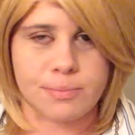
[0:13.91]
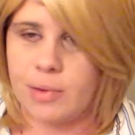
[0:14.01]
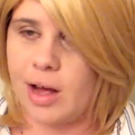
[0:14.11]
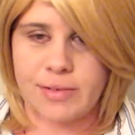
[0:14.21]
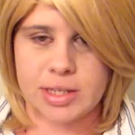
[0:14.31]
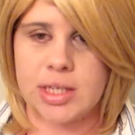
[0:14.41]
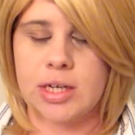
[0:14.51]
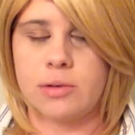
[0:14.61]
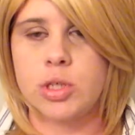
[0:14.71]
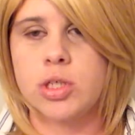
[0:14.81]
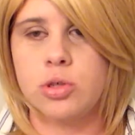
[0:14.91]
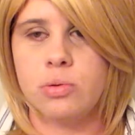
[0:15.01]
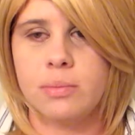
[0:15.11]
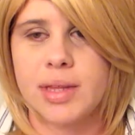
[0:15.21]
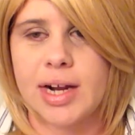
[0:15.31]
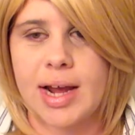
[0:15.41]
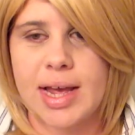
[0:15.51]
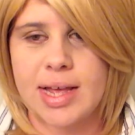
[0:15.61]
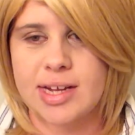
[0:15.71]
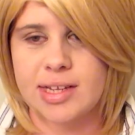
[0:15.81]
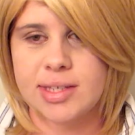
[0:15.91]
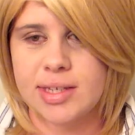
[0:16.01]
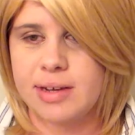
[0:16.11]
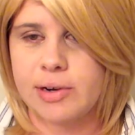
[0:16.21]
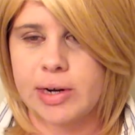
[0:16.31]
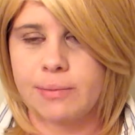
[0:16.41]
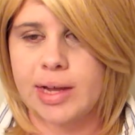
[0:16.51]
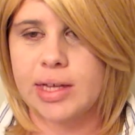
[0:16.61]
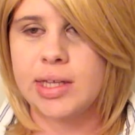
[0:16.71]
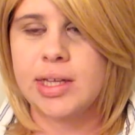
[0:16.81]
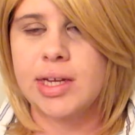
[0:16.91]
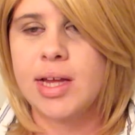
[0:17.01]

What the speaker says: obviously going to assume that I can't see very well.